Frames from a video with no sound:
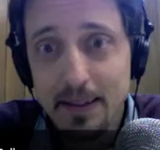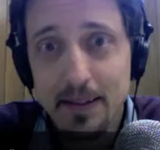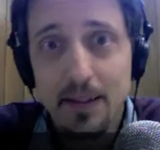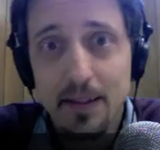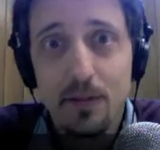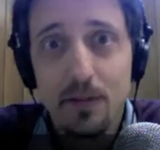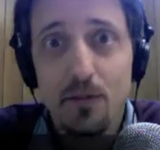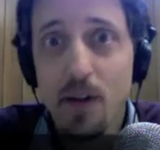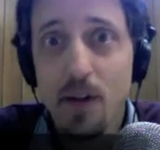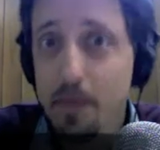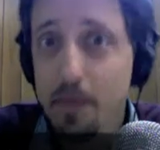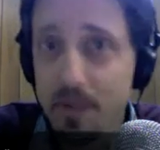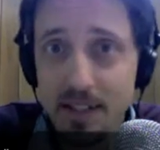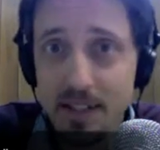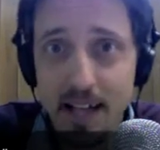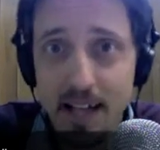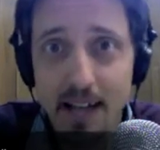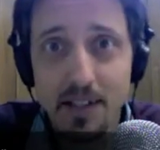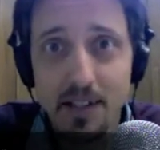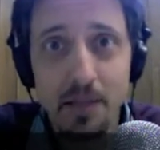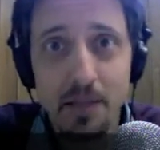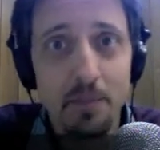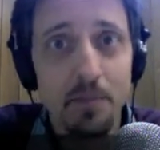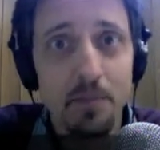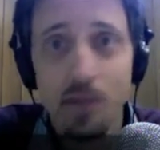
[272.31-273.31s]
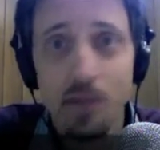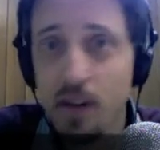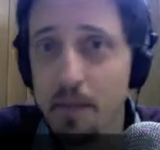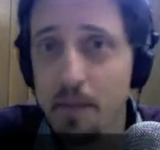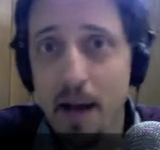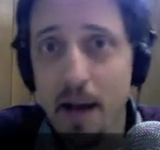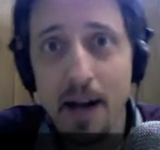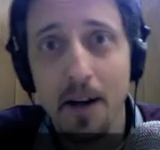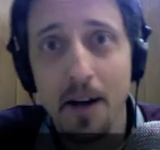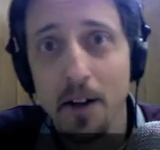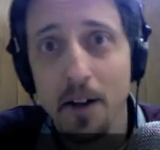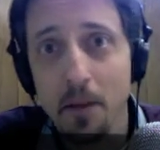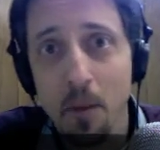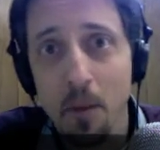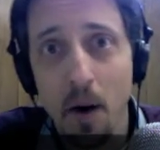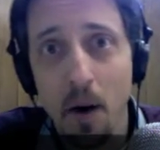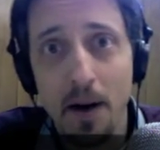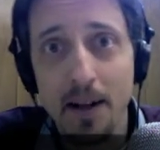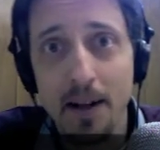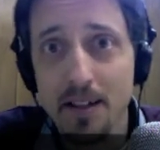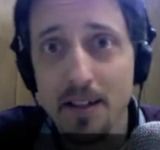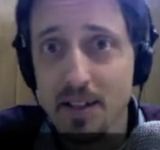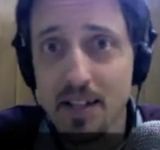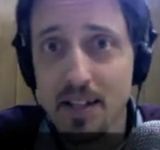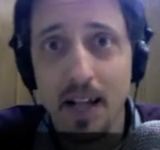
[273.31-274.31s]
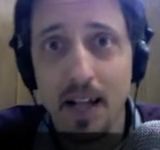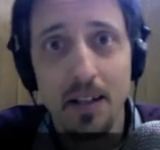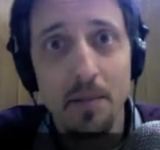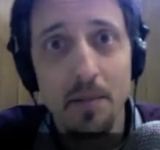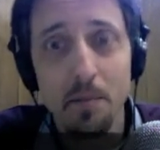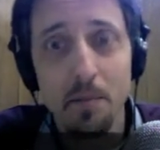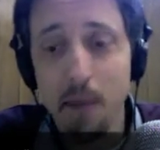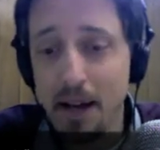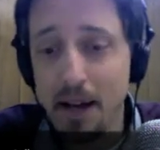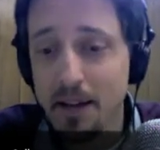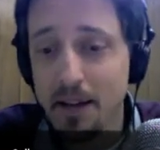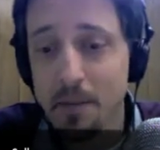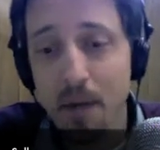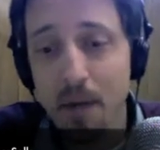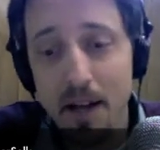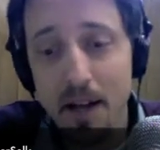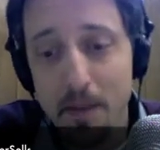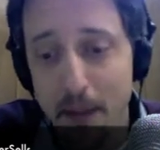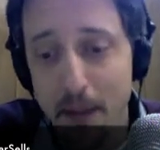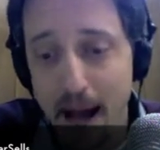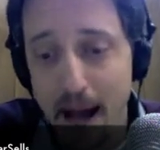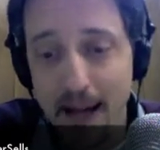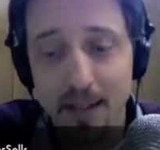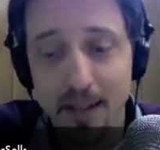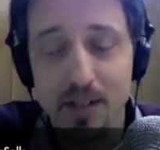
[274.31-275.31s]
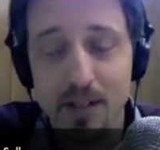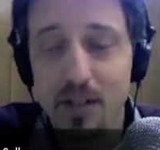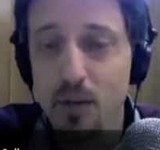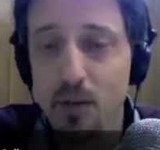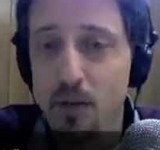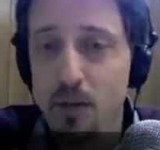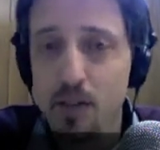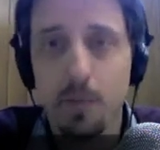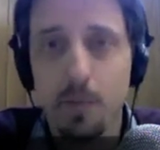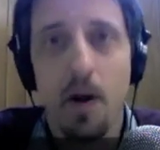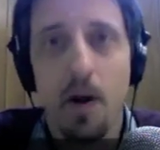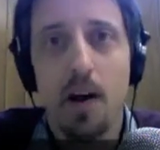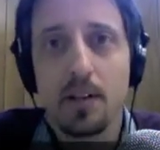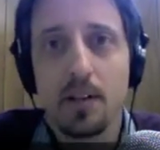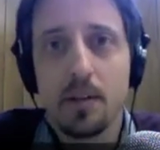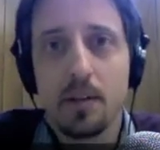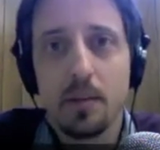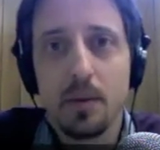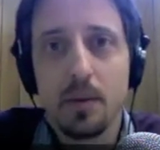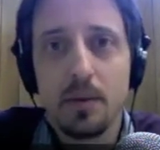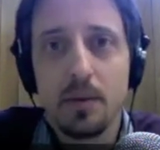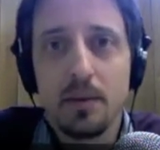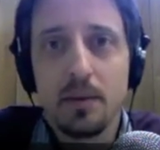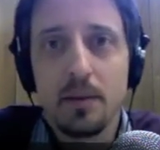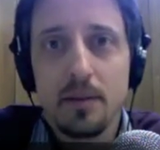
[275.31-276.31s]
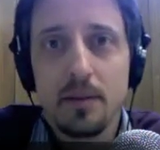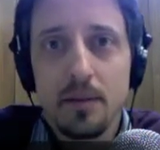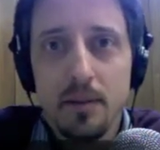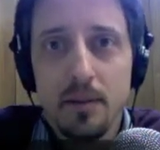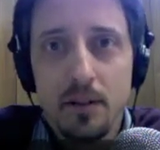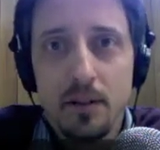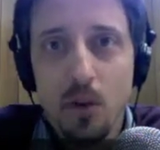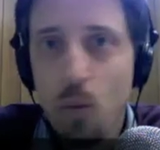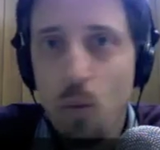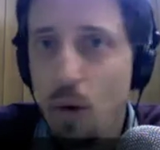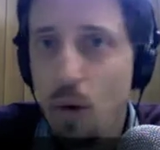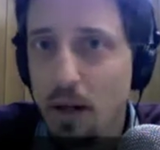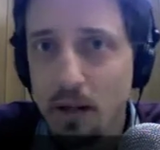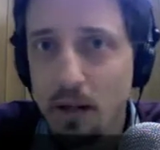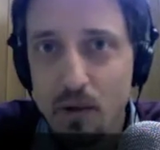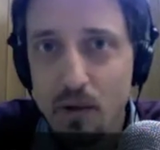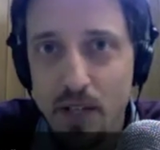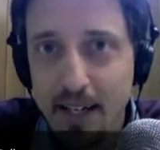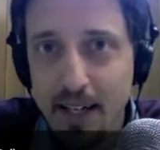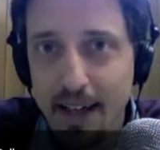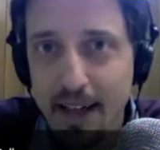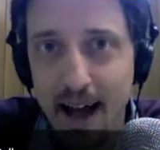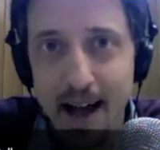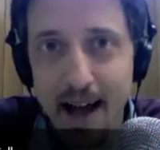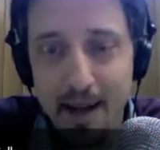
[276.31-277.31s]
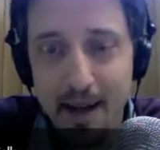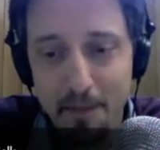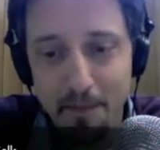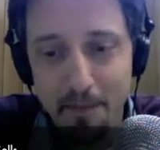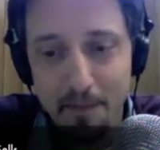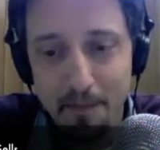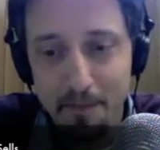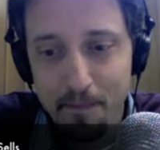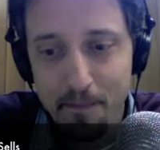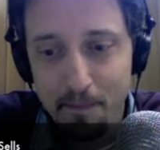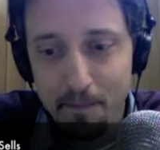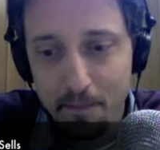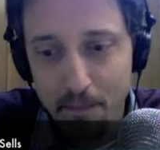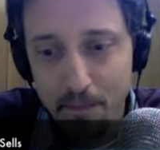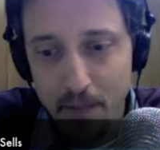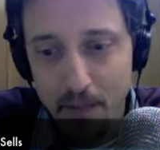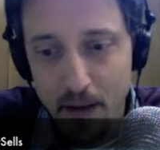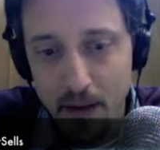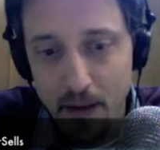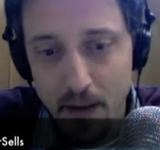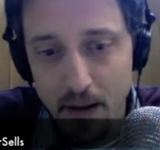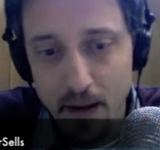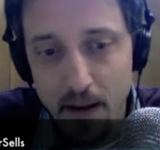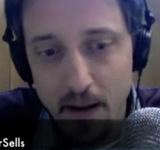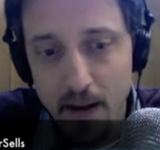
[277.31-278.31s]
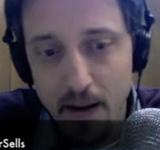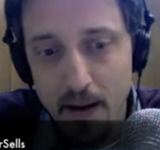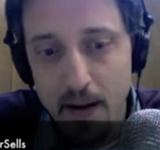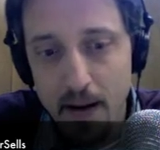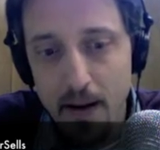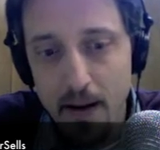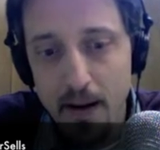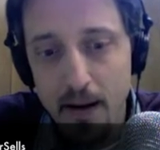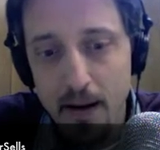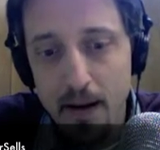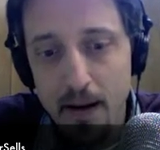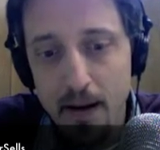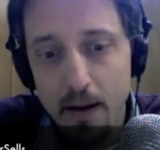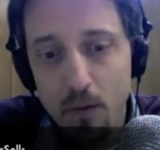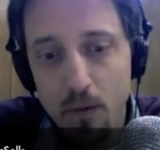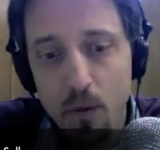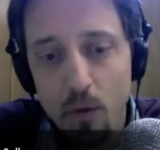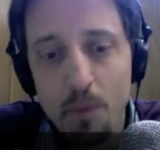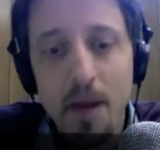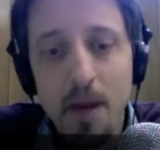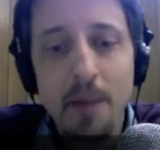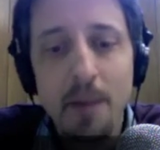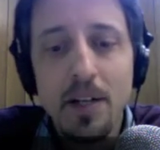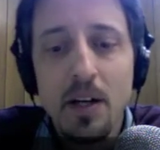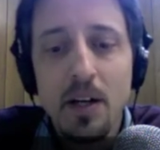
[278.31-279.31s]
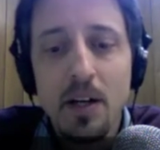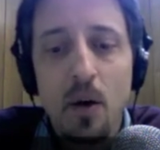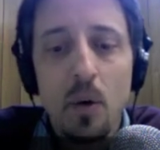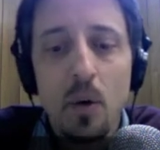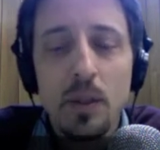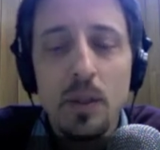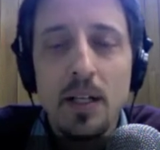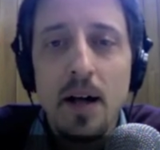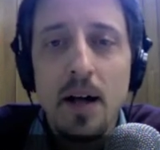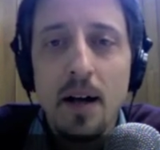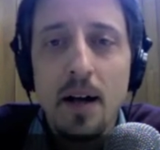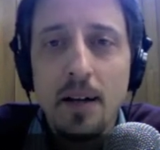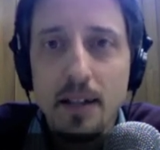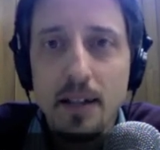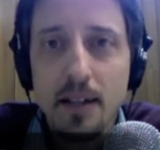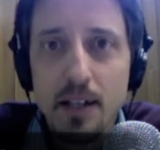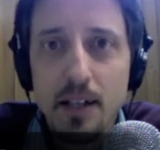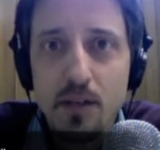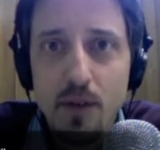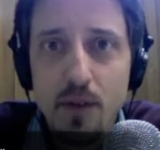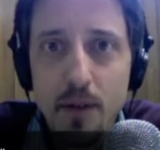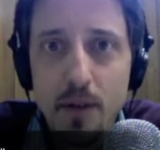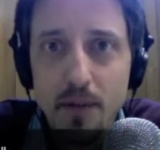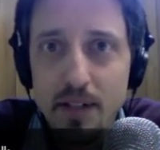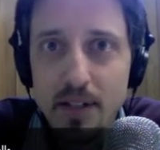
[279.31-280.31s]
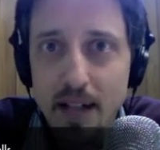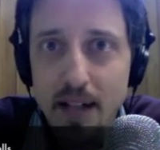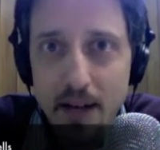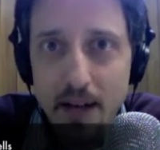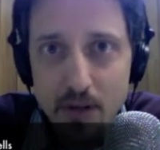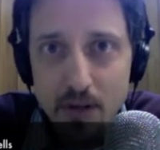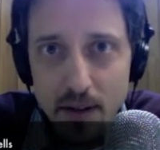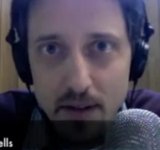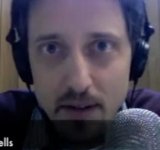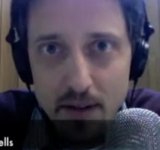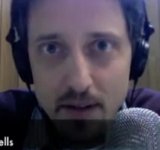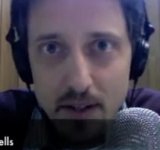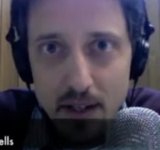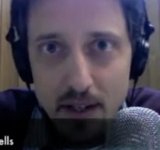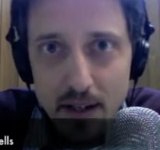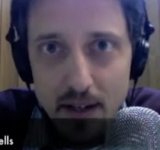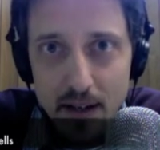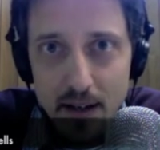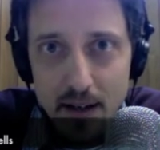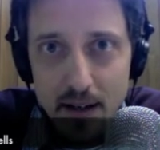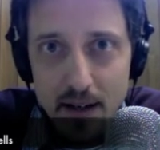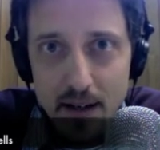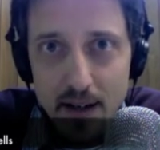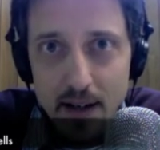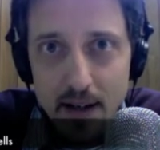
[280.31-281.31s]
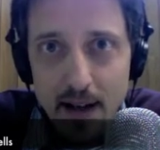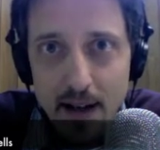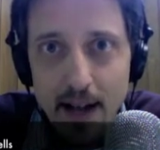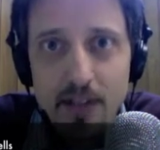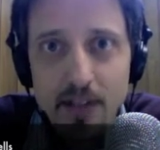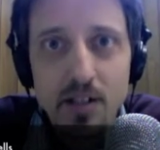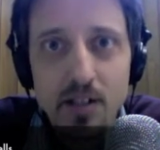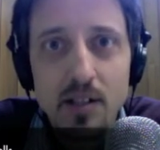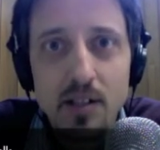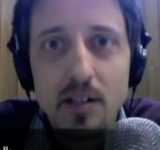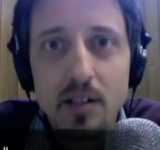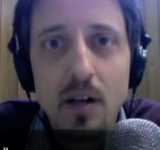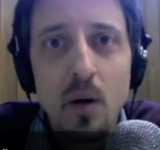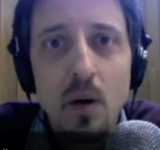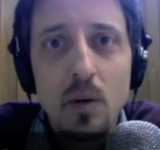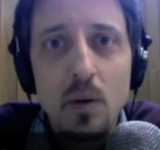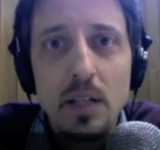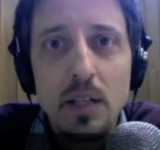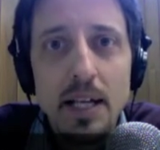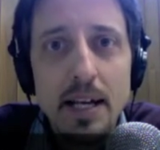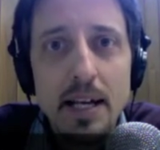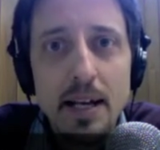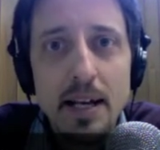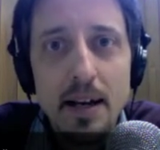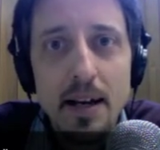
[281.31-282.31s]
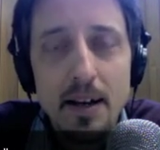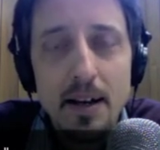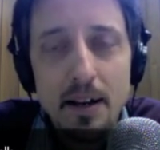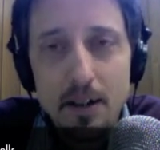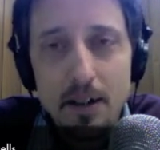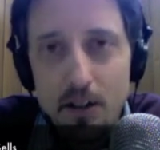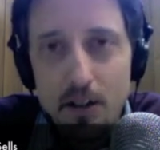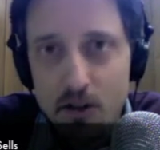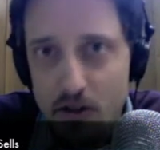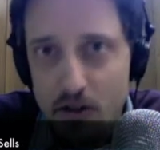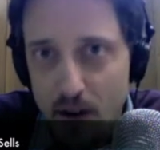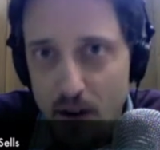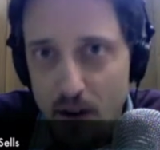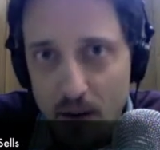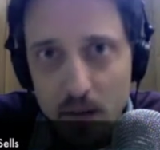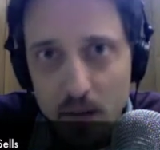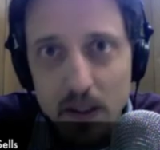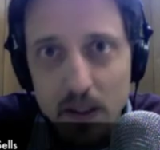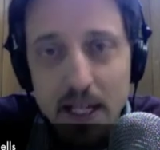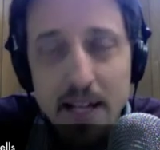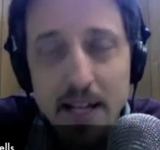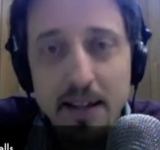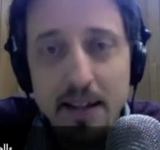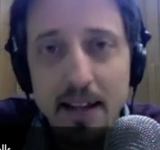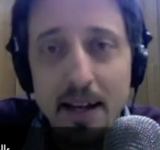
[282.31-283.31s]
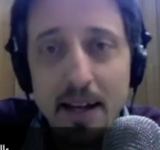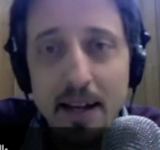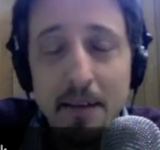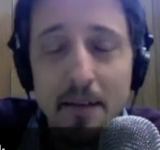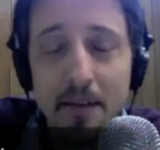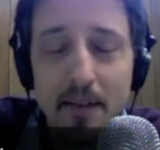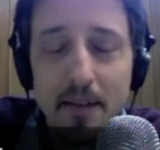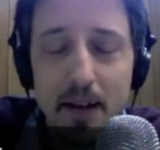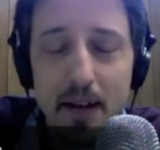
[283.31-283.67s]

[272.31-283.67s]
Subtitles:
Repossess them, put them back on the market, sell them, make the money back as soon as possible. Don't want to lose a dime. Well, maybe they're holding on to these repossessions and slowly sprinkling them